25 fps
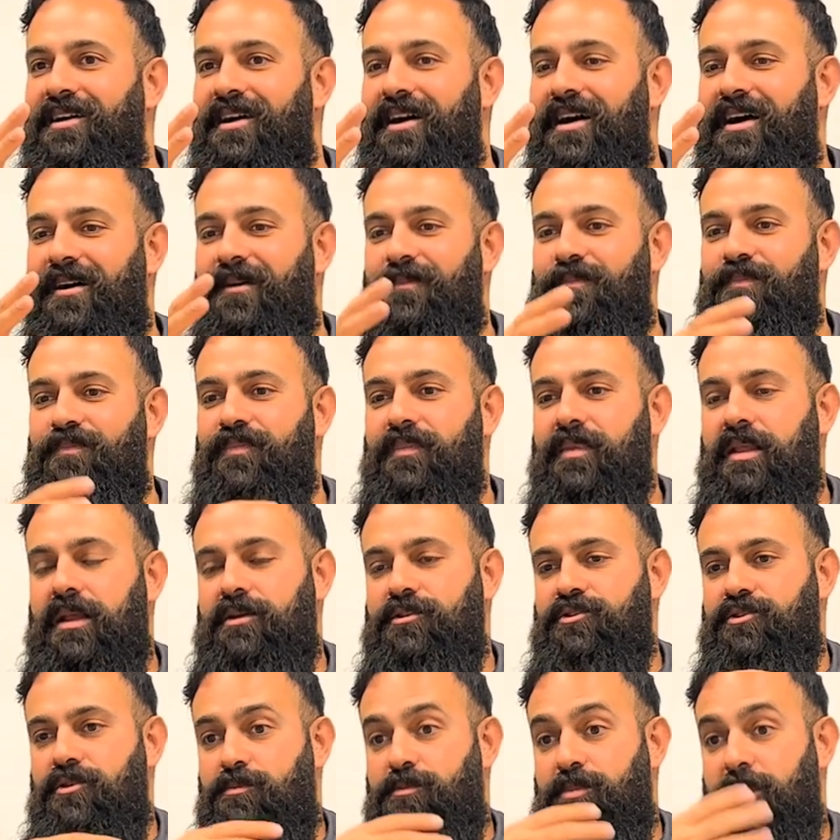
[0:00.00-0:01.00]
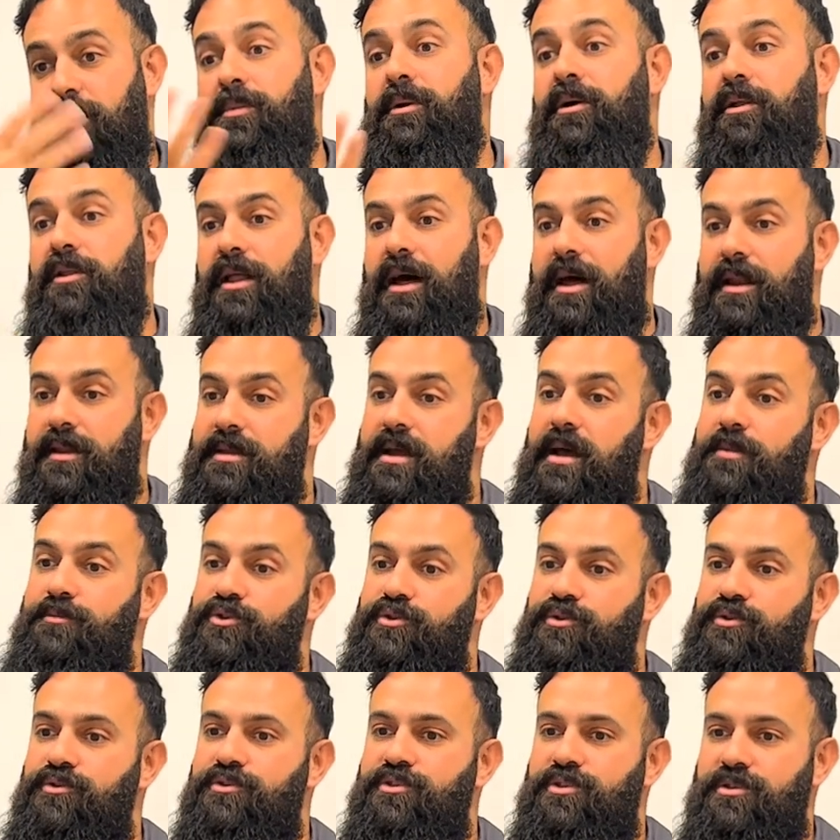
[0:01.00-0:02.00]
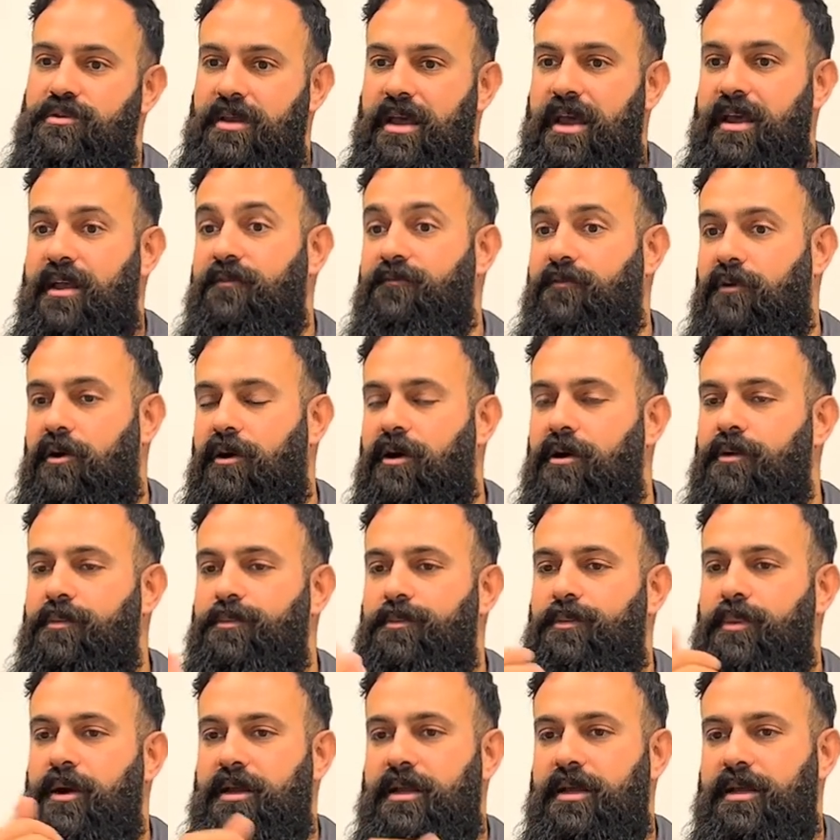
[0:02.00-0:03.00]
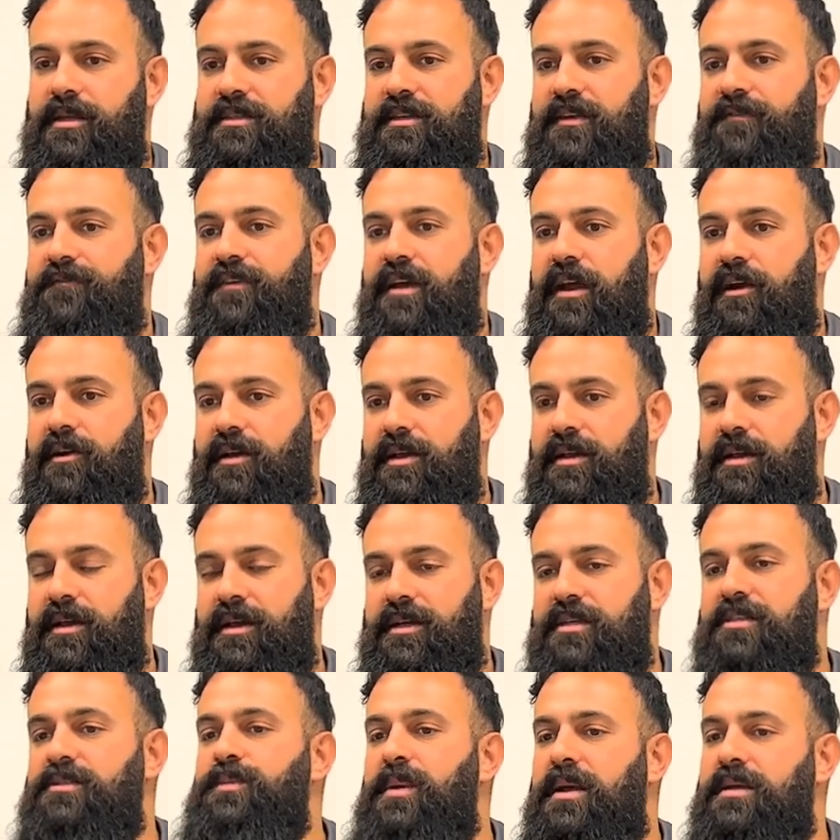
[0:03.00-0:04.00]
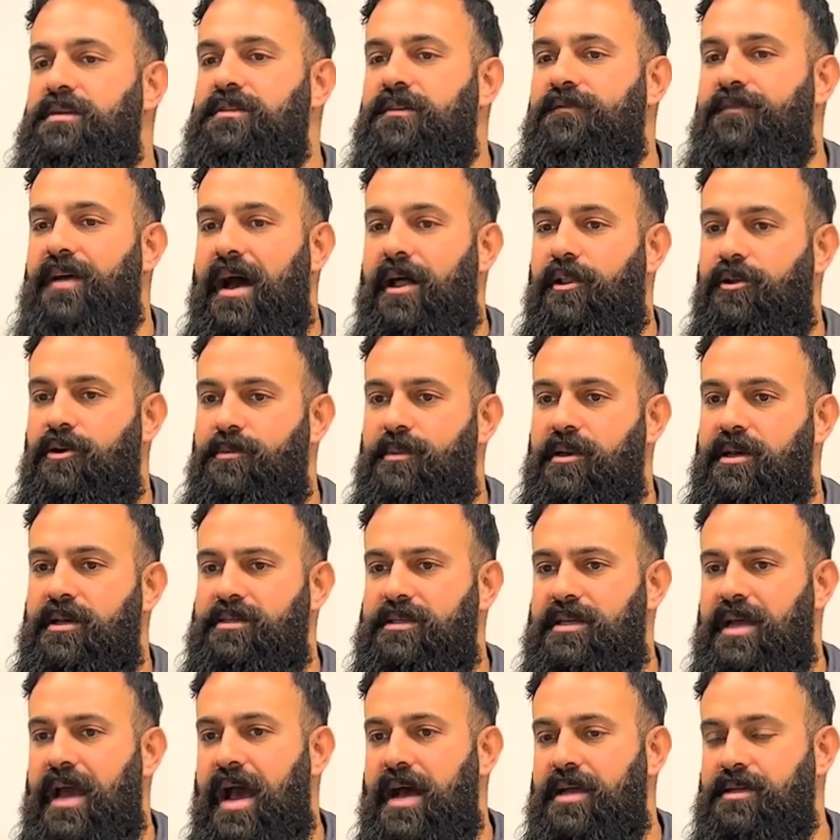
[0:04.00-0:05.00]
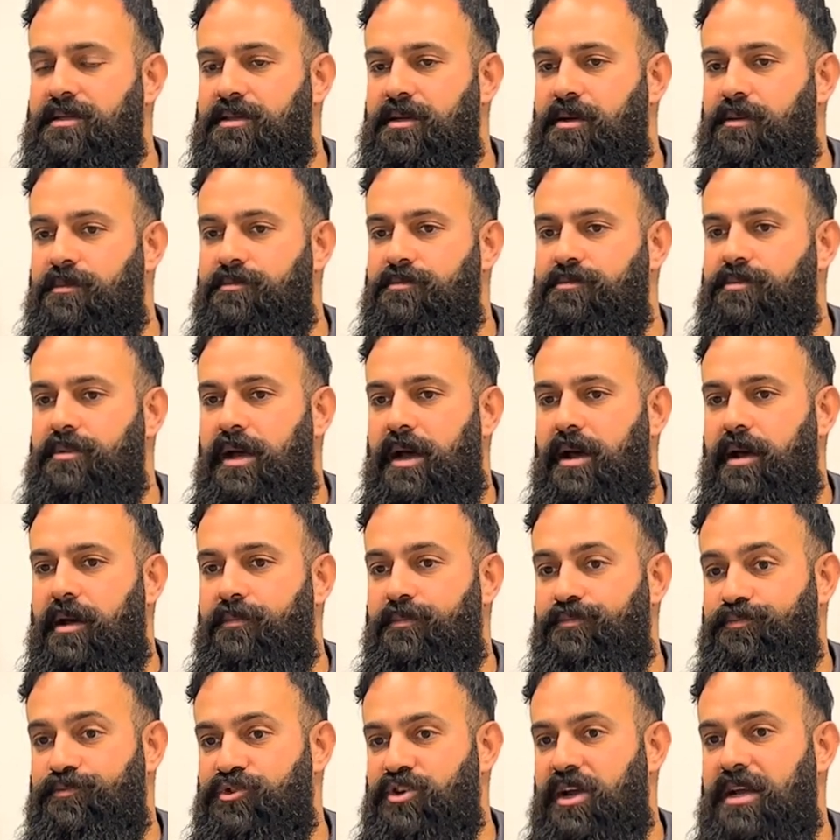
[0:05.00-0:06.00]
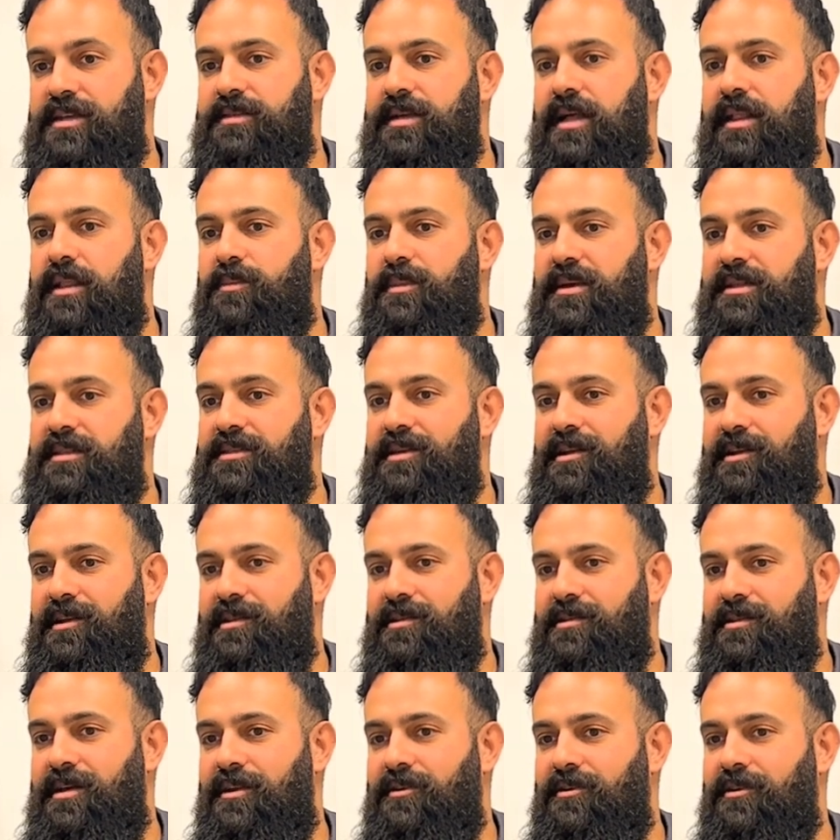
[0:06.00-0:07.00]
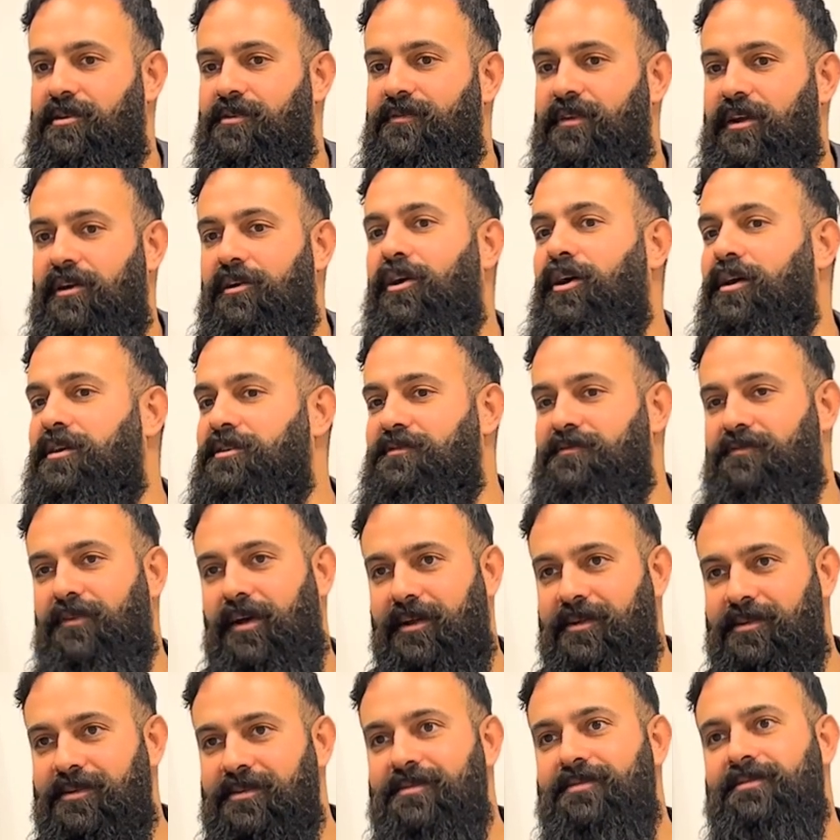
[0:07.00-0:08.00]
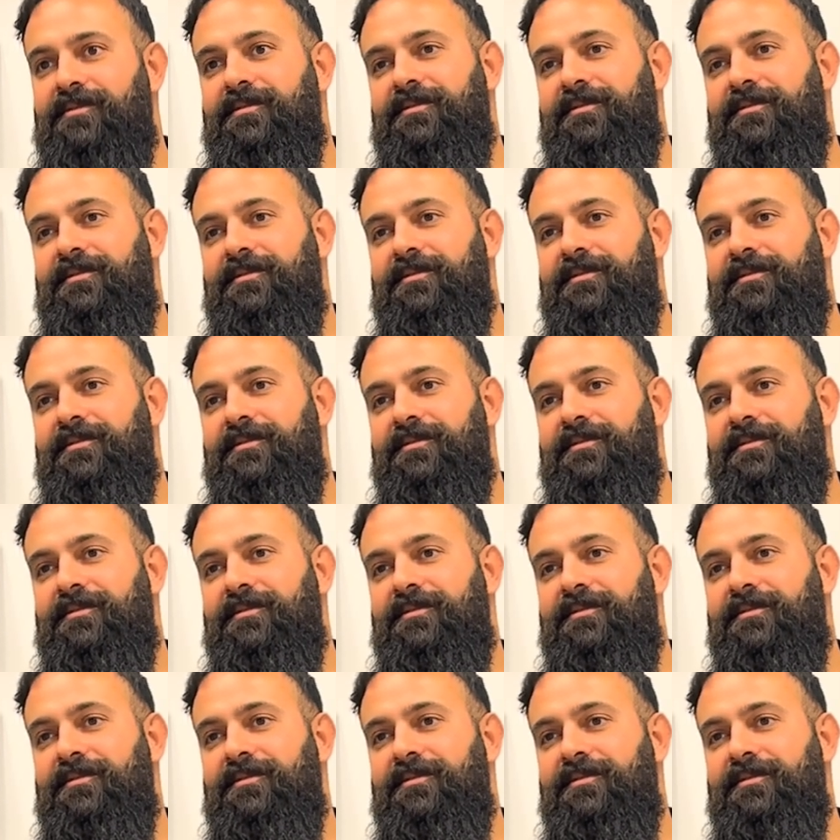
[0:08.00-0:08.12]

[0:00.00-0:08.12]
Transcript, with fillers: Um, so people a lot of times use invar, but it's a very expensive alloy because it has some um, trace elements in it that are very hard to find.